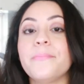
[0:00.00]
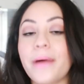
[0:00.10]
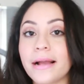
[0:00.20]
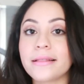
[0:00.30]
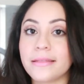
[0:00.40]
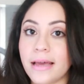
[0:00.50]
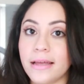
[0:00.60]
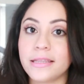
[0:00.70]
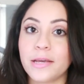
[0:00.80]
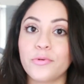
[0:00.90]
Back
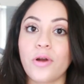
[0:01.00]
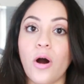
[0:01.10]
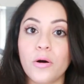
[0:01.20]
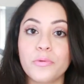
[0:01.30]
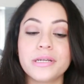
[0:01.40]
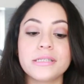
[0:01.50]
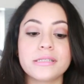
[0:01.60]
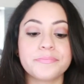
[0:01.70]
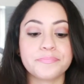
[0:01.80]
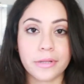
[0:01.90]
then, they would
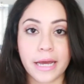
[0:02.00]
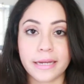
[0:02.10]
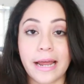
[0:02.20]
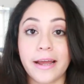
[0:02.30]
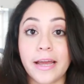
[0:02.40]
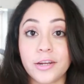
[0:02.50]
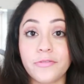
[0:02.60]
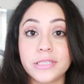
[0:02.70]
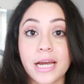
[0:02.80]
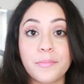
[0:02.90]
always plan ahead
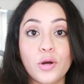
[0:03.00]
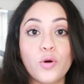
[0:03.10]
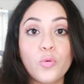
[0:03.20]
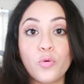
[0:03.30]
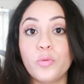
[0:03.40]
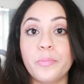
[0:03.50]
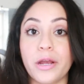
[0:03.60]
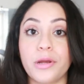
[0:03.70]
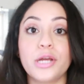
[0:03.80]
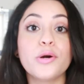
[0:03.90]
of time who will
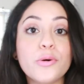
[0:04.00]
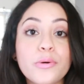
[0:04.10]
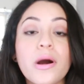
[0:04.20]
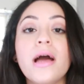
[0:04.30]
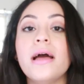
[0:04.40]
marry who